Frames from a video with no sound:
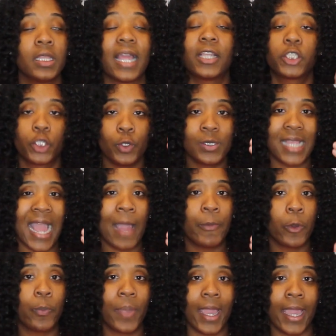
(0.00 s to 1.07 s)

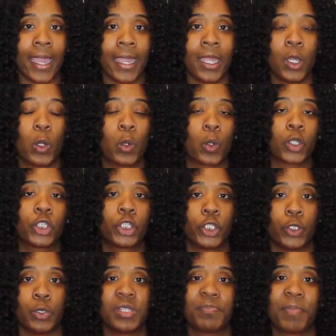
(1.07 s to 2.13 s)
Apple Pay or
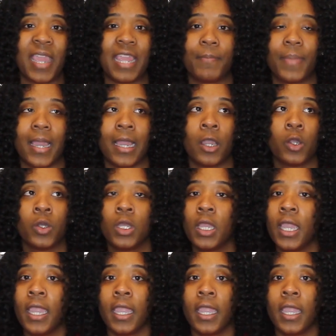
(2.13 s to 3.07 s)
choose PayPal.